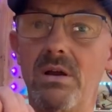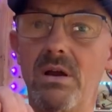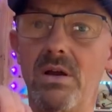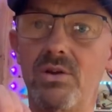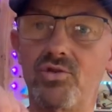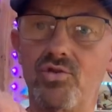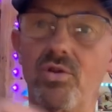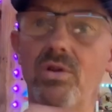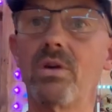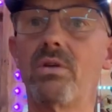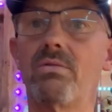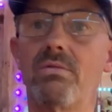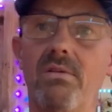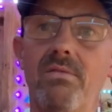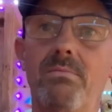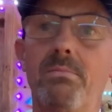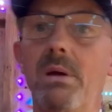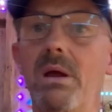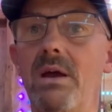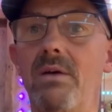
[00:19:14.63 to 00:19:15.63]
drinker
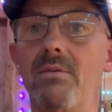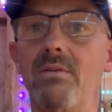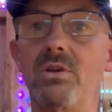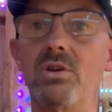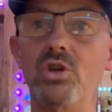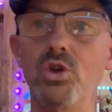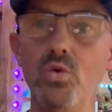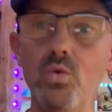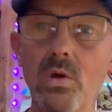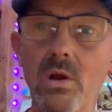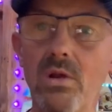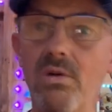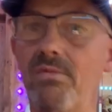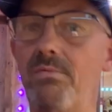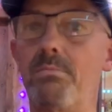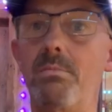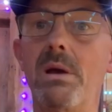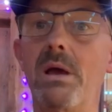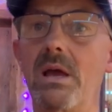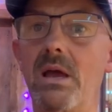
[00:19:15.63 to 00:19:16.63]
of beer and you
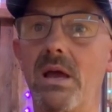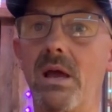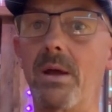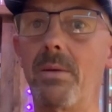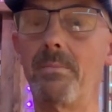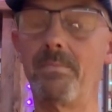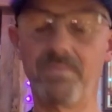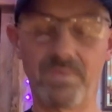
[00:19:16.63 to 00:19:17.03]
love beer,